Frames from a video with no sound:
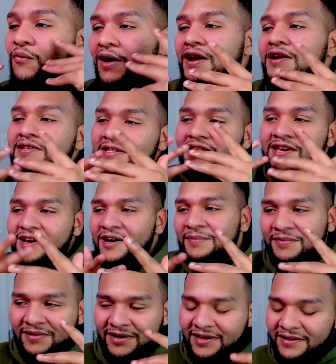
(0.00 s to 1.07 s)
Why doesn't he
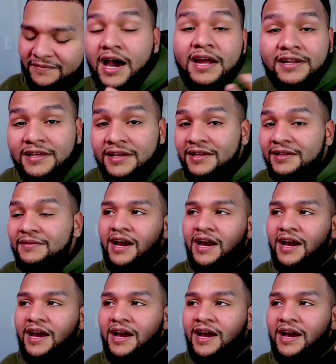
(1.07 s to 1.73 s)
upgrade? I did.